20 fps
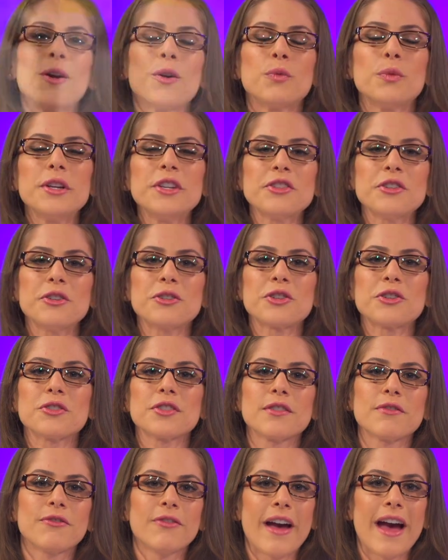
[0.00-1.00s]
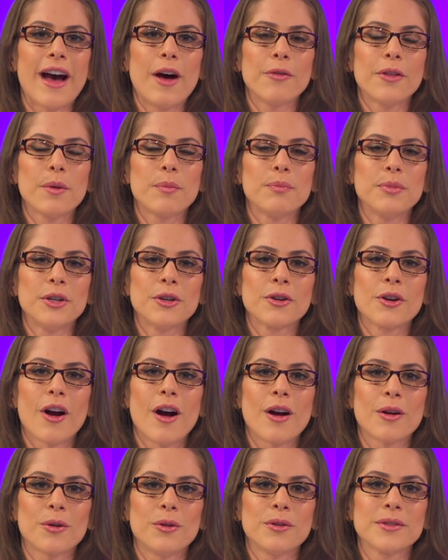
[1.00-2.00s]
Researchers have found that beer
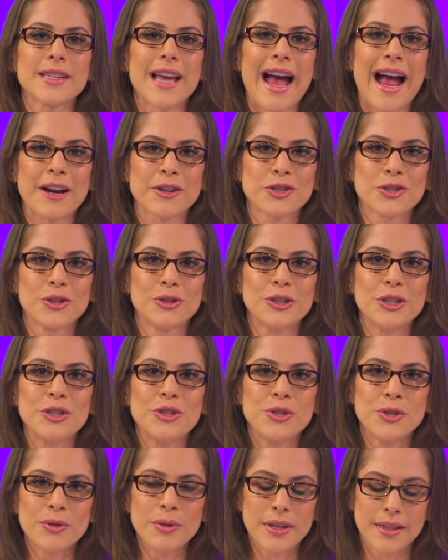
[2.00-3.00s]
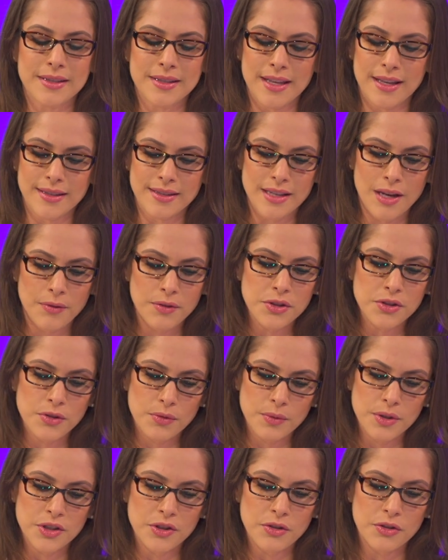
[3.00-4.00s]
goggles actually do exist. Now, these are
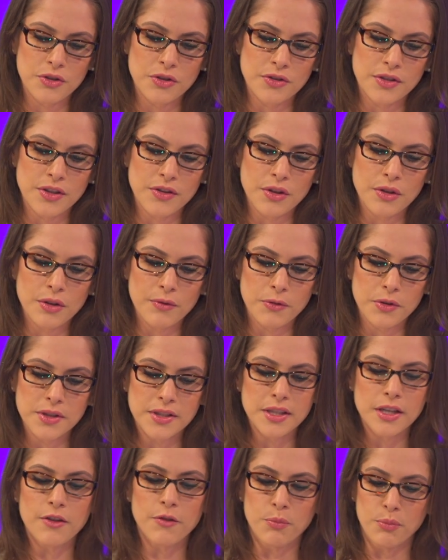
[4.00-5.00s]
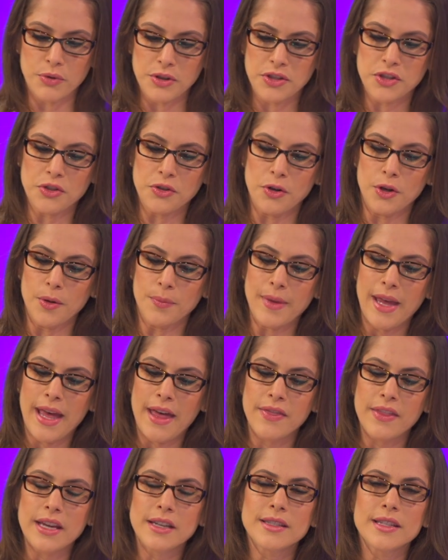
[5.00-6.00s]
researchers at the University of Bristol,
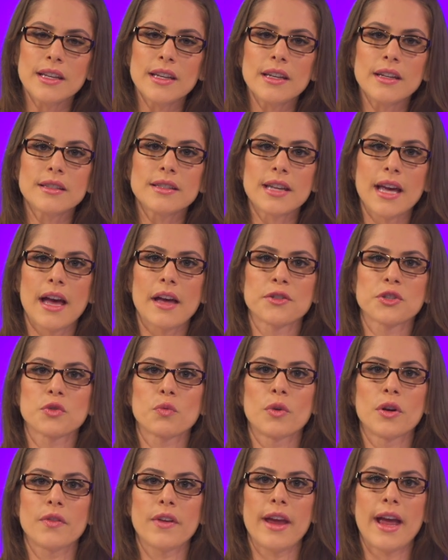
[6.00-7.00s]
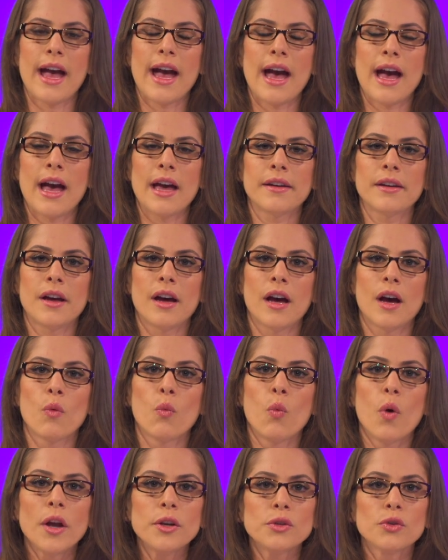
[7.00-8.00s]
and they did a test where they had
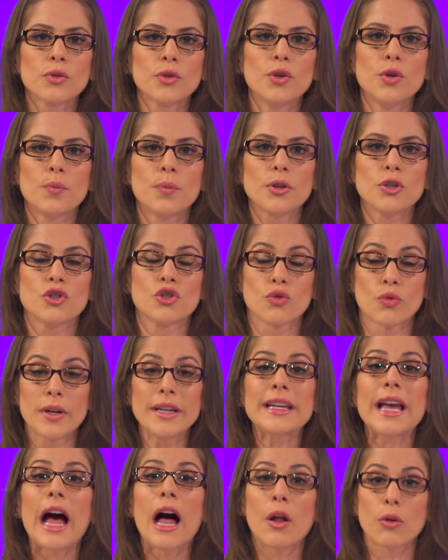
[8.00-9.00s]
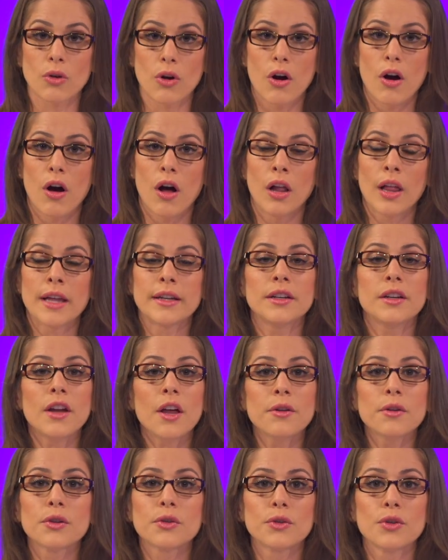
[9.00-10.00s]
one group drink alcohol and
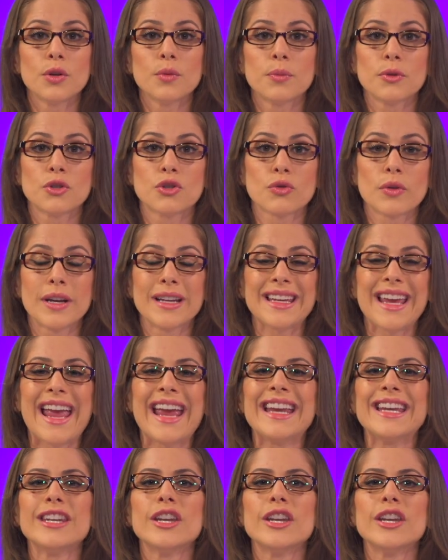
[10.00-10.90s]
another group drink a